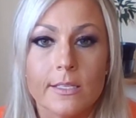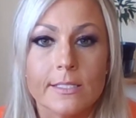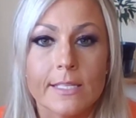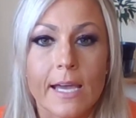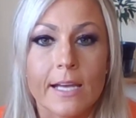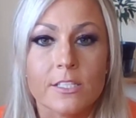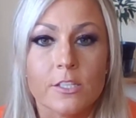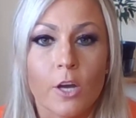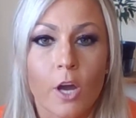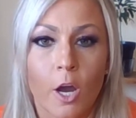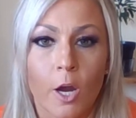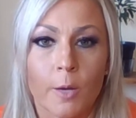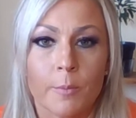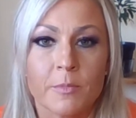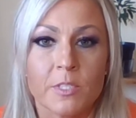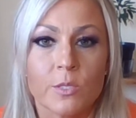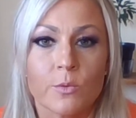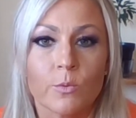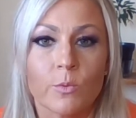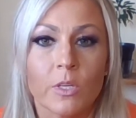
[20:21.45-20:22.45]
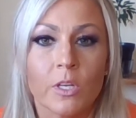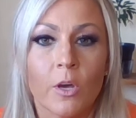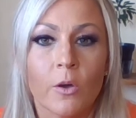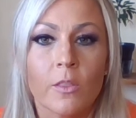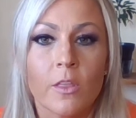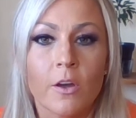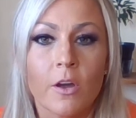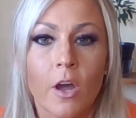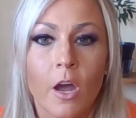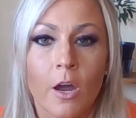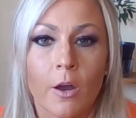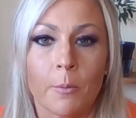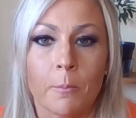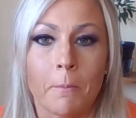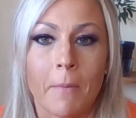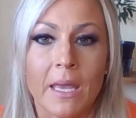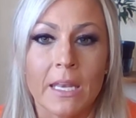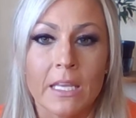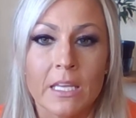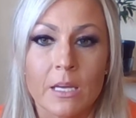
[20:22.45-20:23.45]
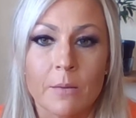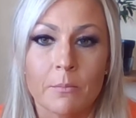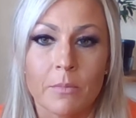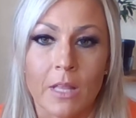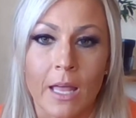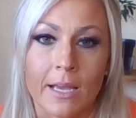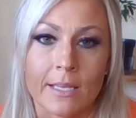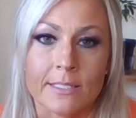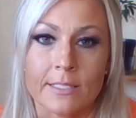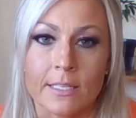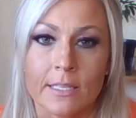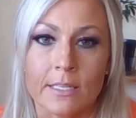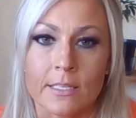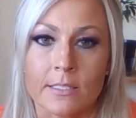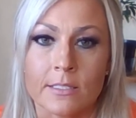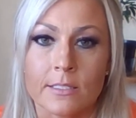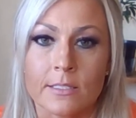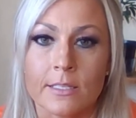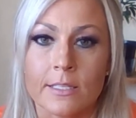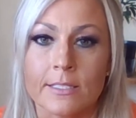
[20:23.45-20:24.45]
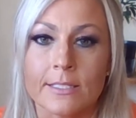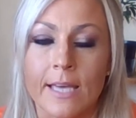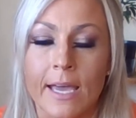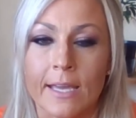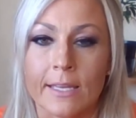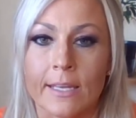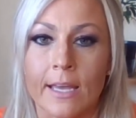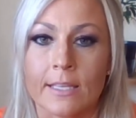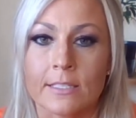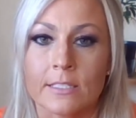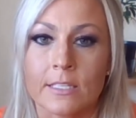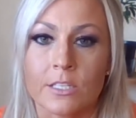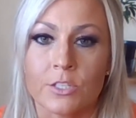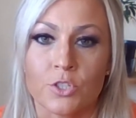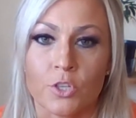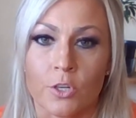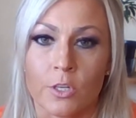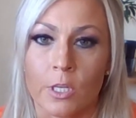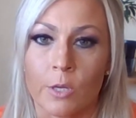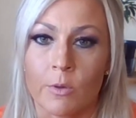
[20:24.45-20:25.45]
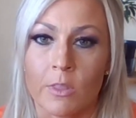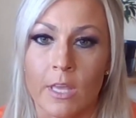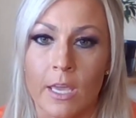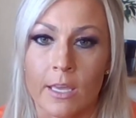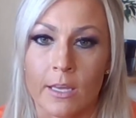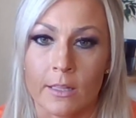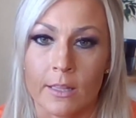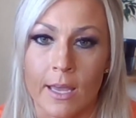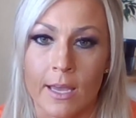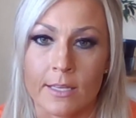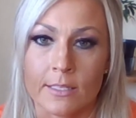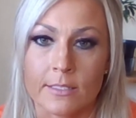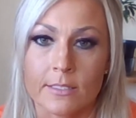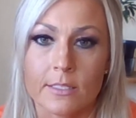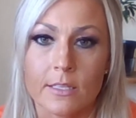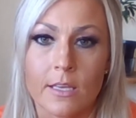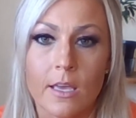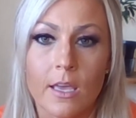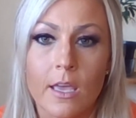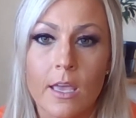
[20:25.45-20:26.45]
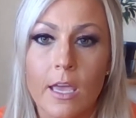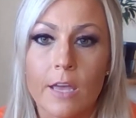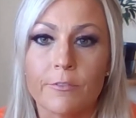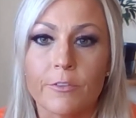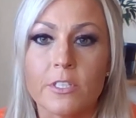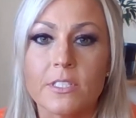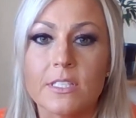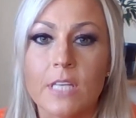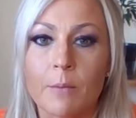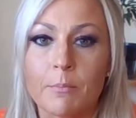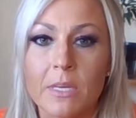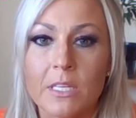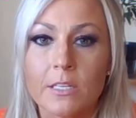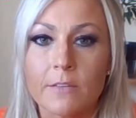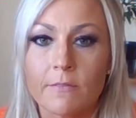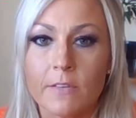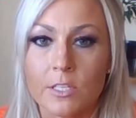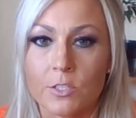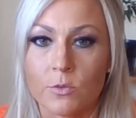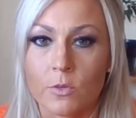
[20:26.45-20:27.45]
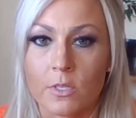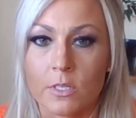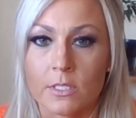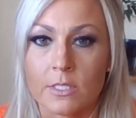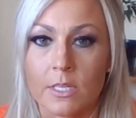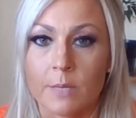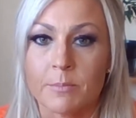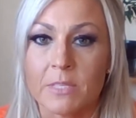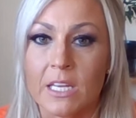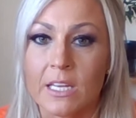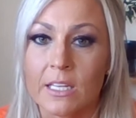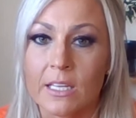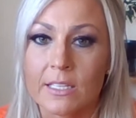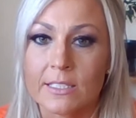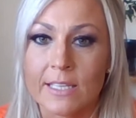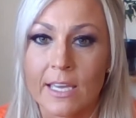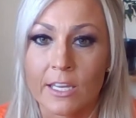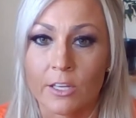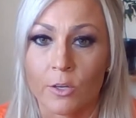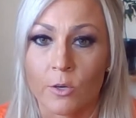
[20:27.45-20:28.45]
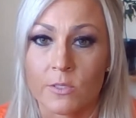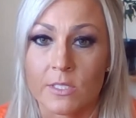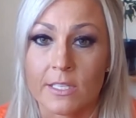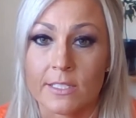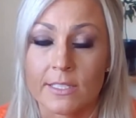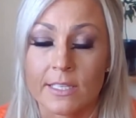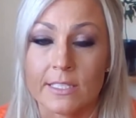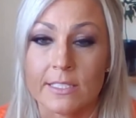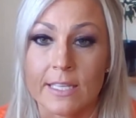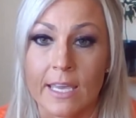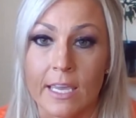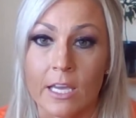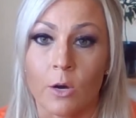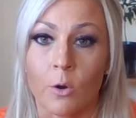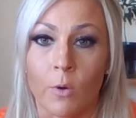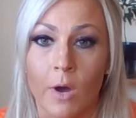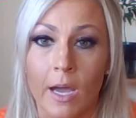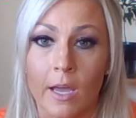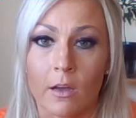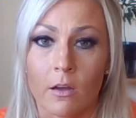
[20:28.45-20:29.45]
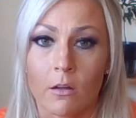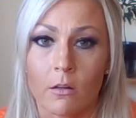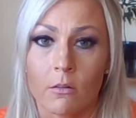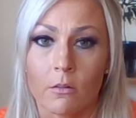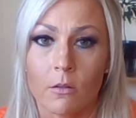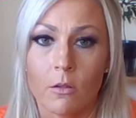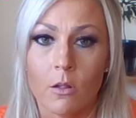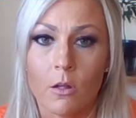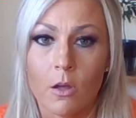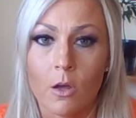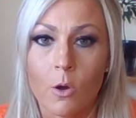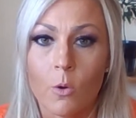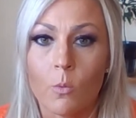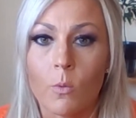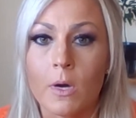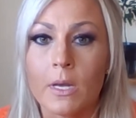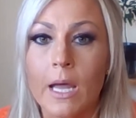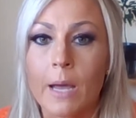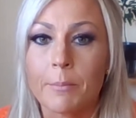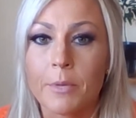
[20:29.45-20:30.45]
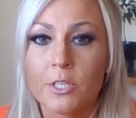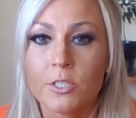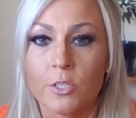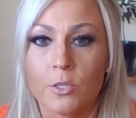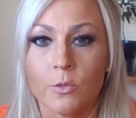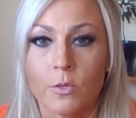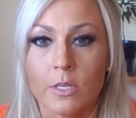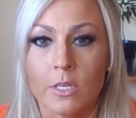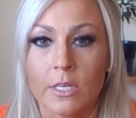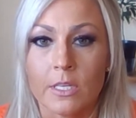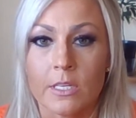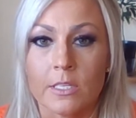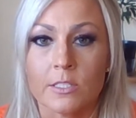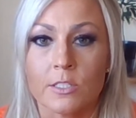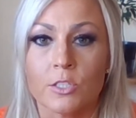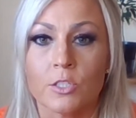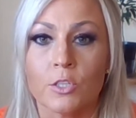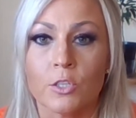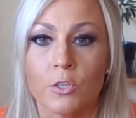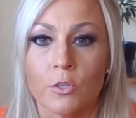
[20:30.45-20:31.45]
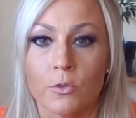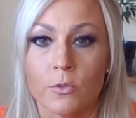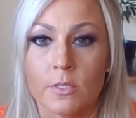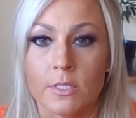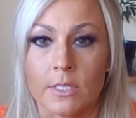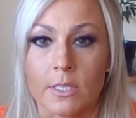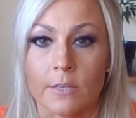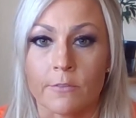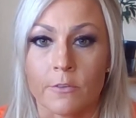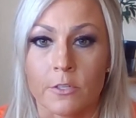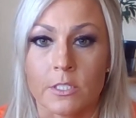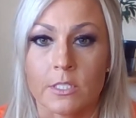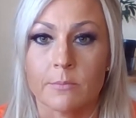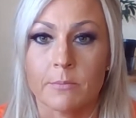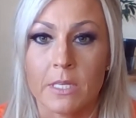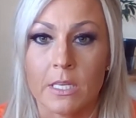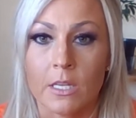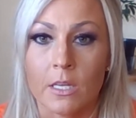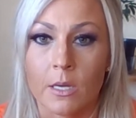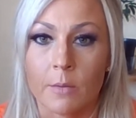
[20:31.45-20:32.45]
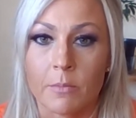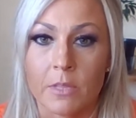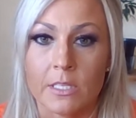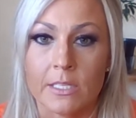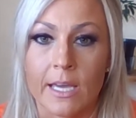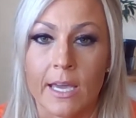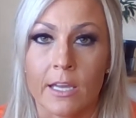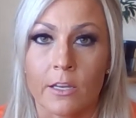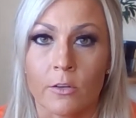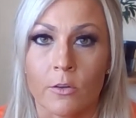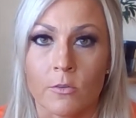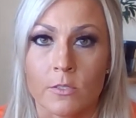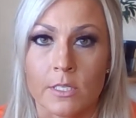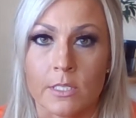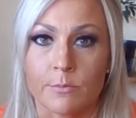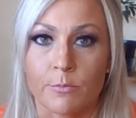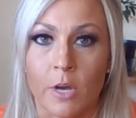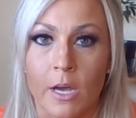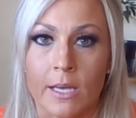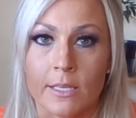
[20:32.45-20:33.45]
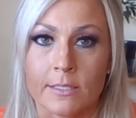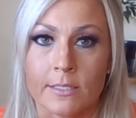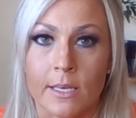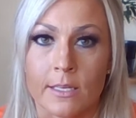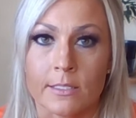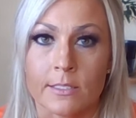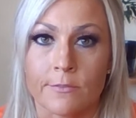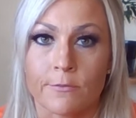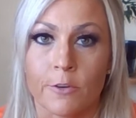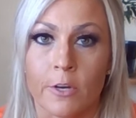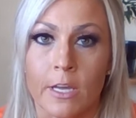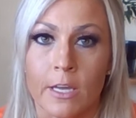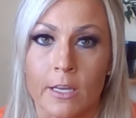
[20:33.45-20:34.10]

And Dr. Harms, we know there are many complexities to the diagnostic journey with ALS, and for some individuals, obtaining a diagnosis can take a while. What opportunities do you see for speeding up the diagnosis process